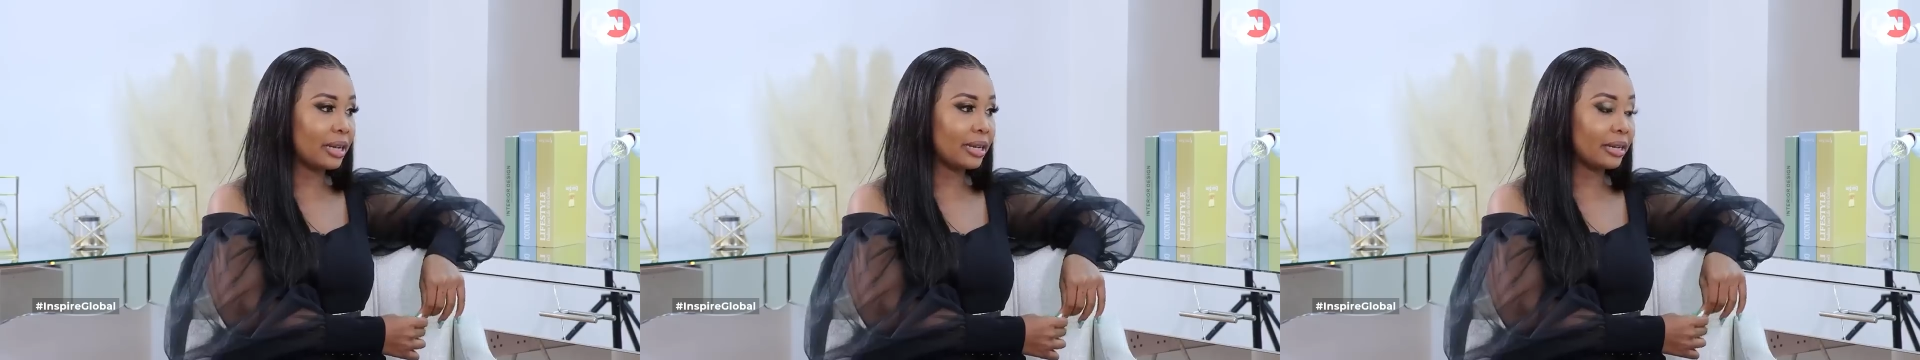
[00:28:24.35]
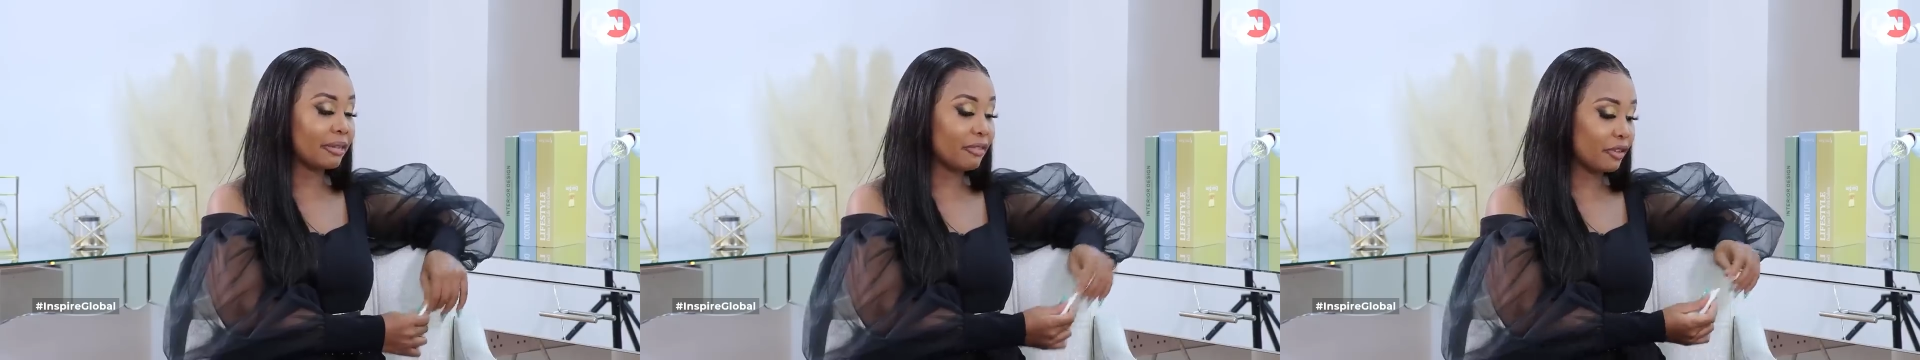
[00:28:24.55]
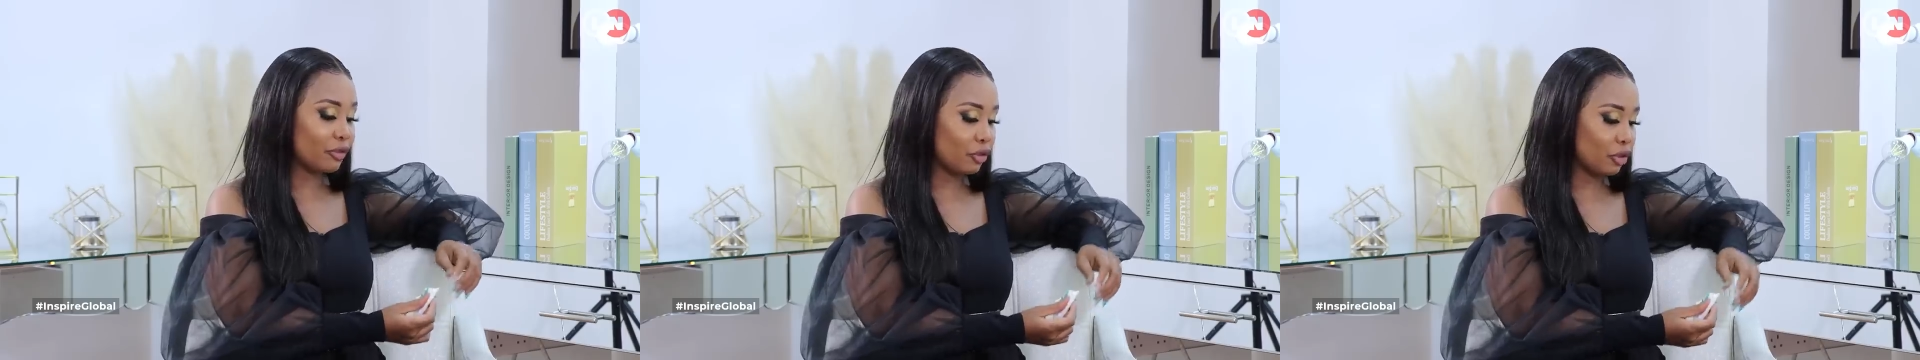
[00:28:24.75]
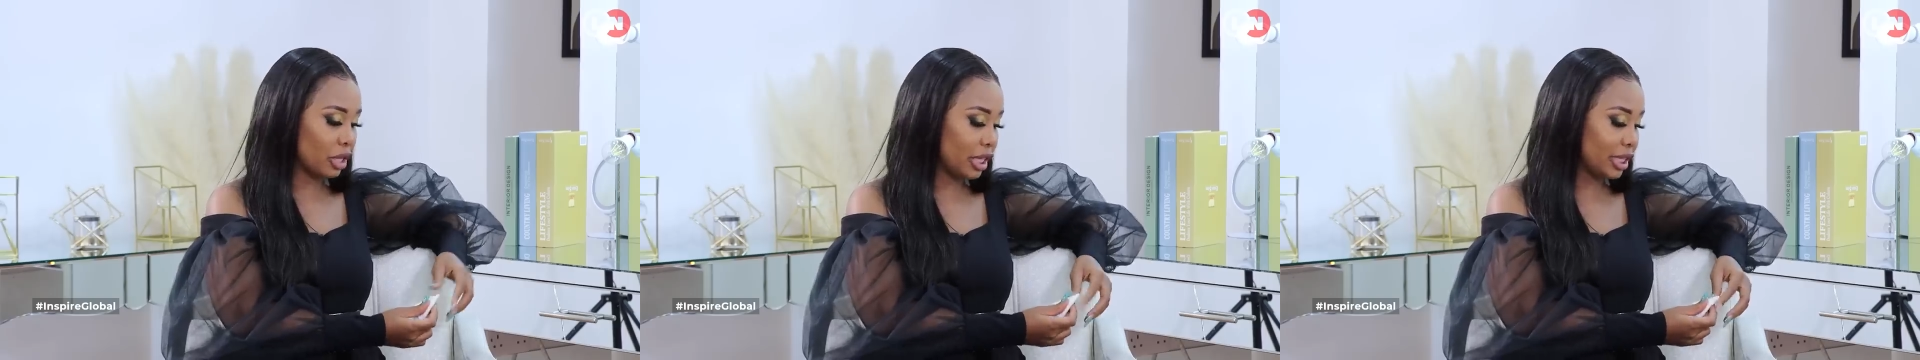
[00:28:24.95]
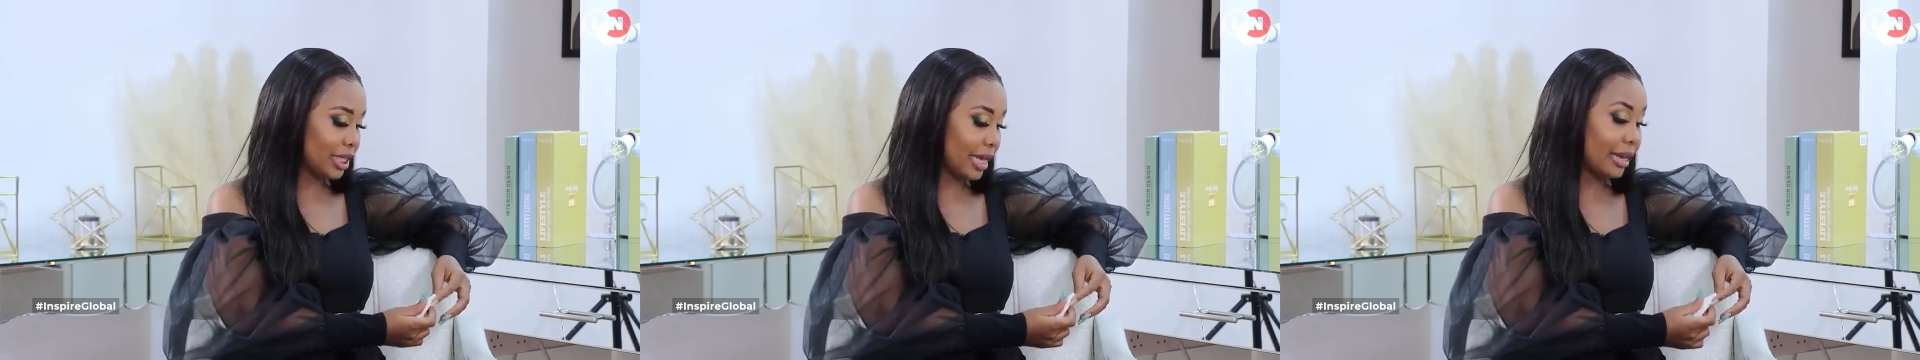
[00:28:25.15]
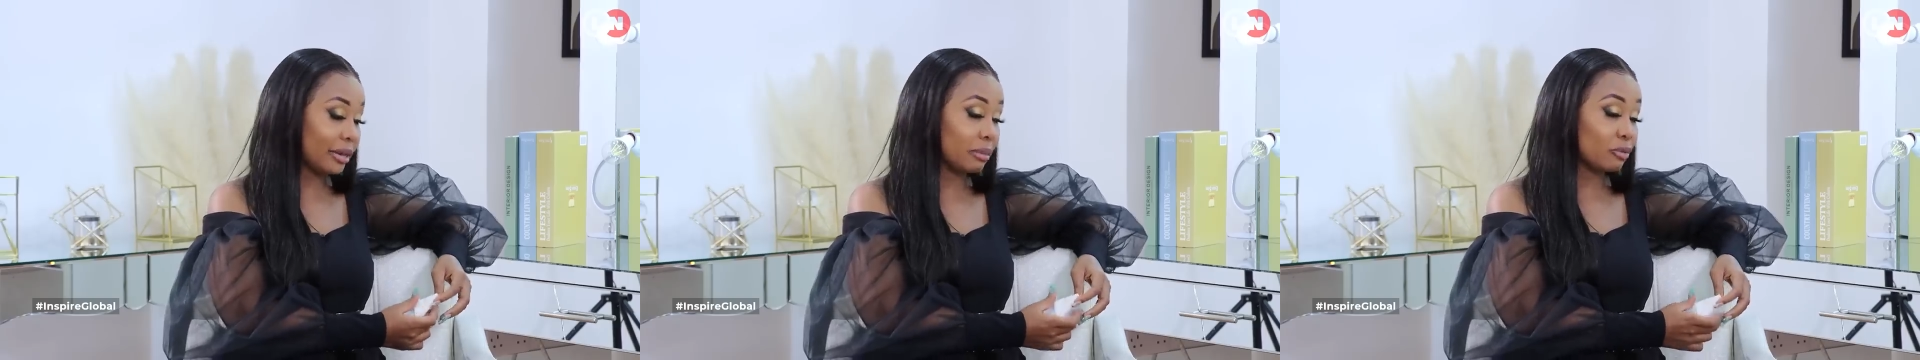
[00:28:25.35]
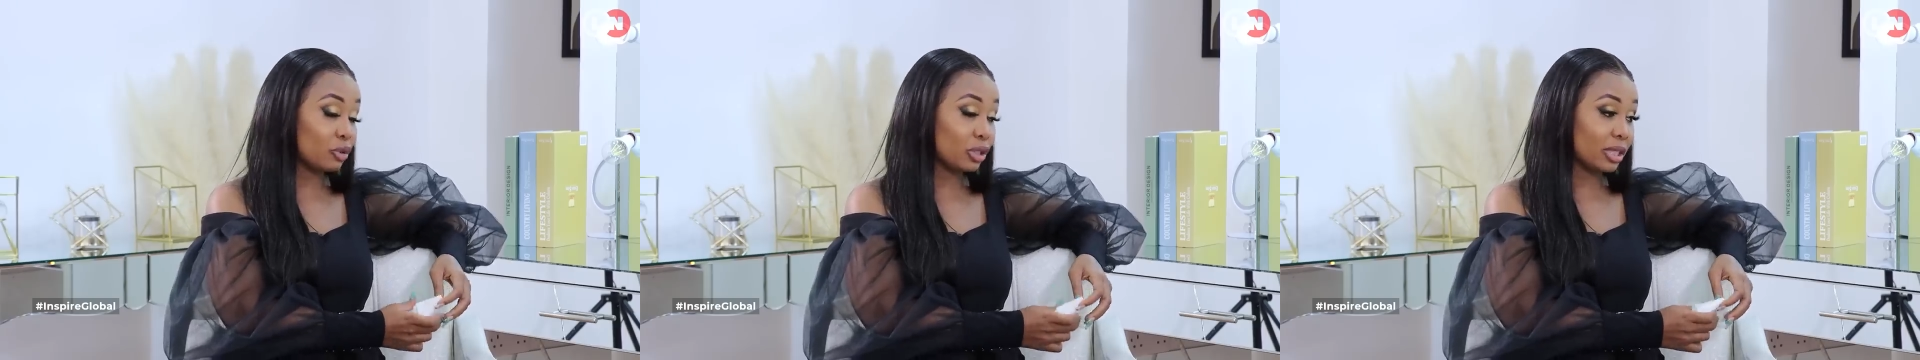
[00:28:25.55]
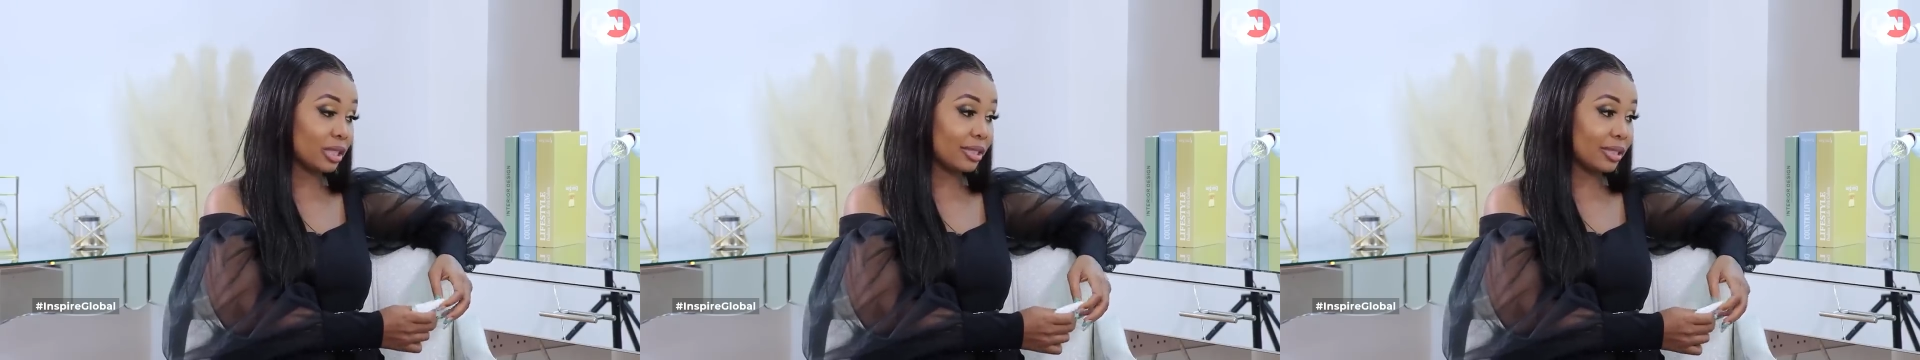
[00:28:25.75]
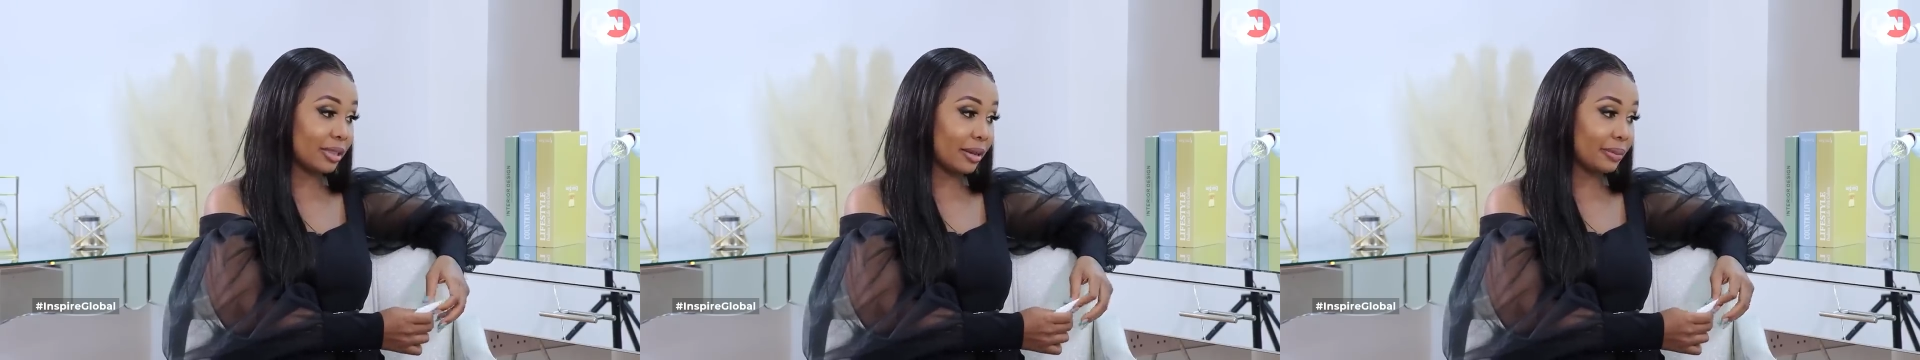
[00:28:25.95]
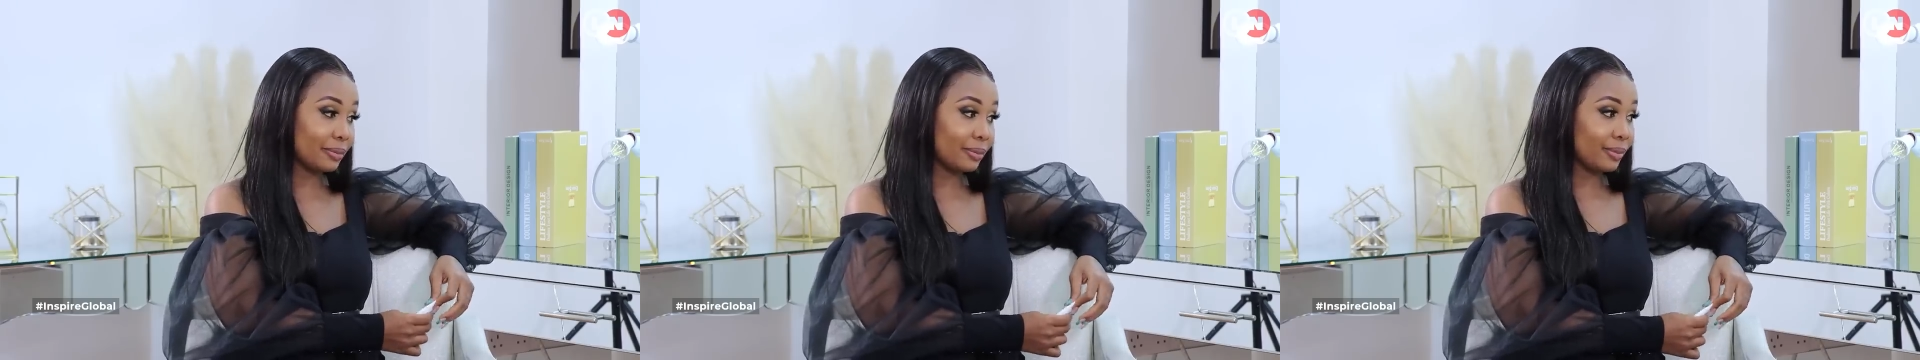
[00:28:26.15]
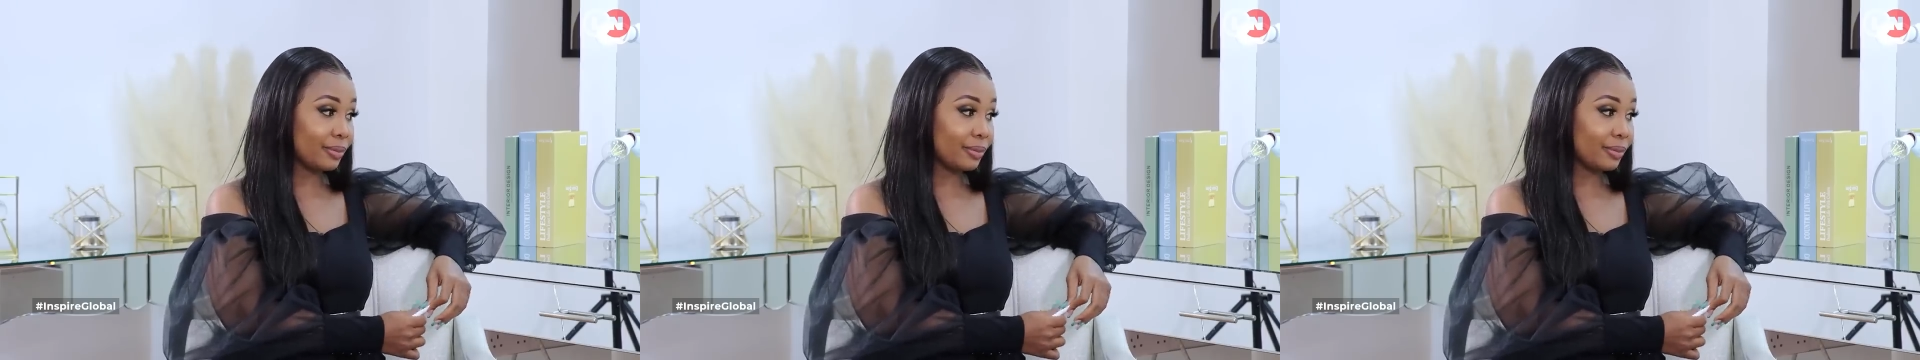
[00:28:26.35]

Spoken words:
I'll never forget. Her name was Esther.